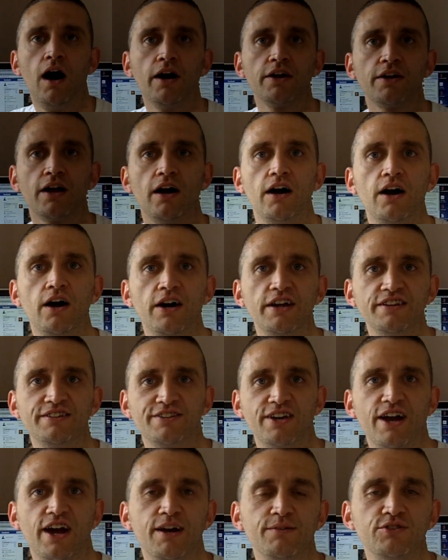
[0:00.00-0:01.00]
Hi
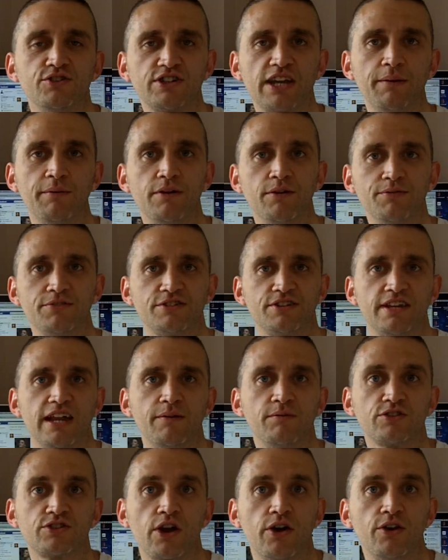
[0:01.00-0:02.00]
guys, just keep you up to
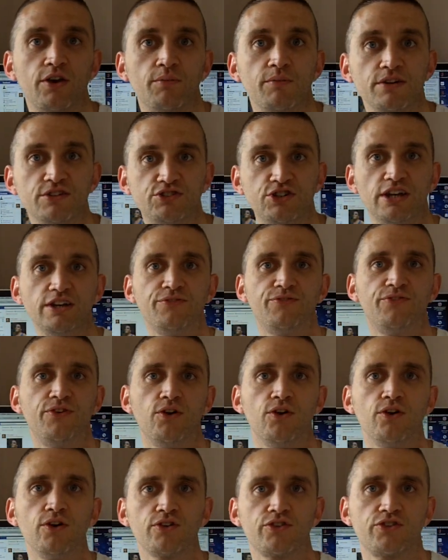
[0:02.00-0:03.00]
date what's going on with
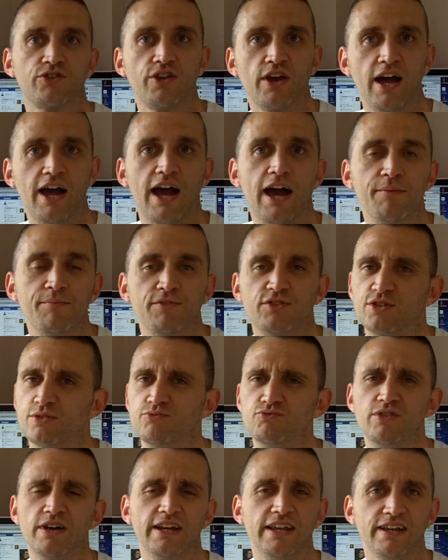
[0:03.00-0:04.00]
G-Force.
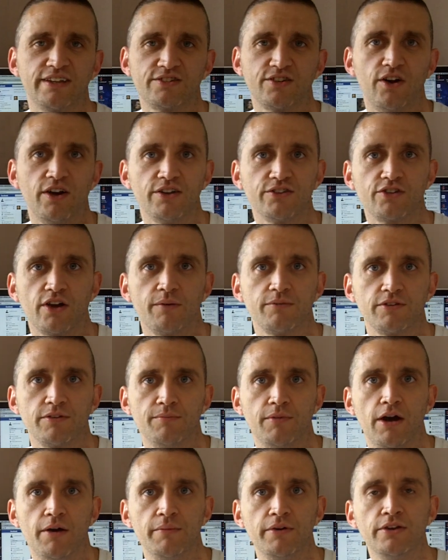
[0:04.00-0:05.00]
Some really exciting times
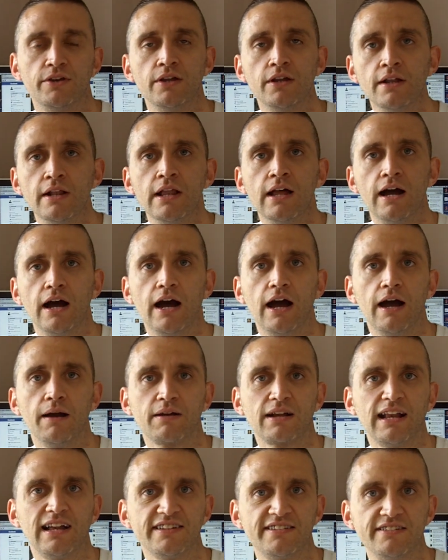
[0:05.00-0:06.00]
at the moment.
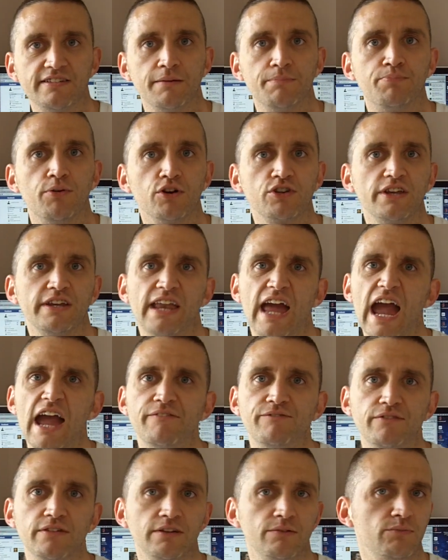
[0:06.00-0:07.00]
Classes are buzzing,
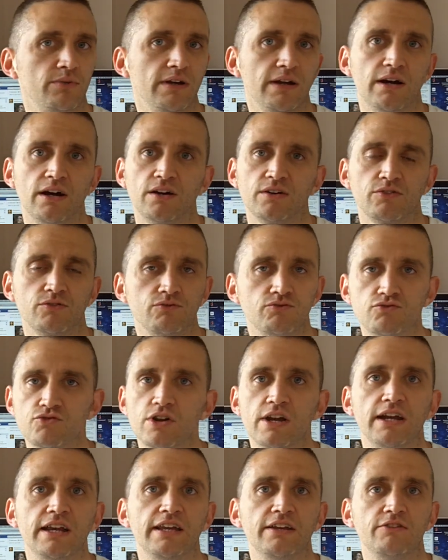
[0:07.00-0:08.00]
we are
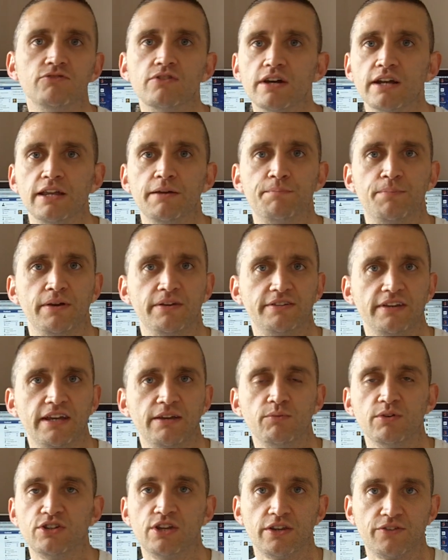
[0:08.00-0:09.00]
really, really
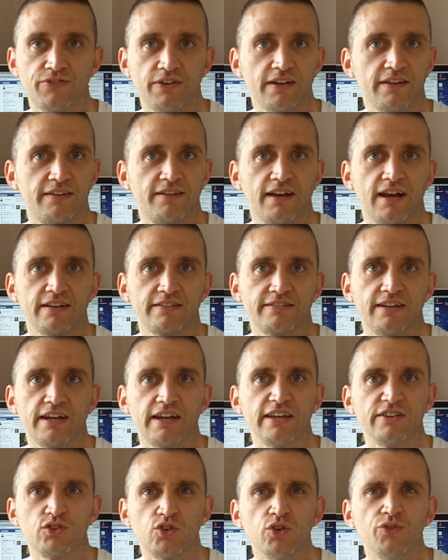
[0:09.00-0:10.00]
busy, which is
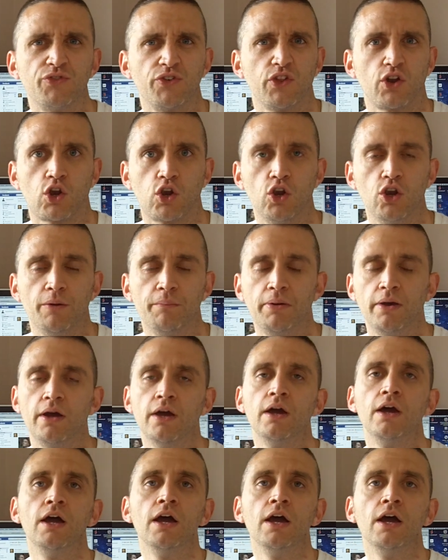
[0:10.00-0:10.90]
fantastic. It's good for the club.